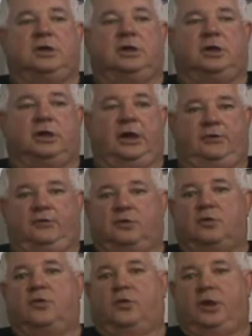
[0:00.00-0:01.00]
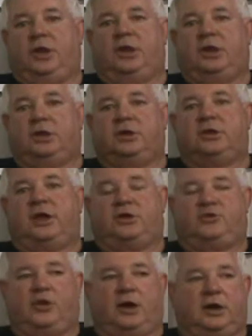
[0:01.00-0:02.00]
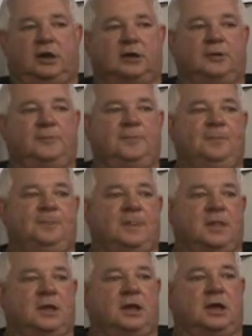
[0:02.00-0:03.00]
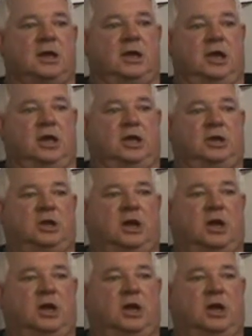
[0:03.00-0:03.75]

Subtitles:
electrical grid into that trailer. And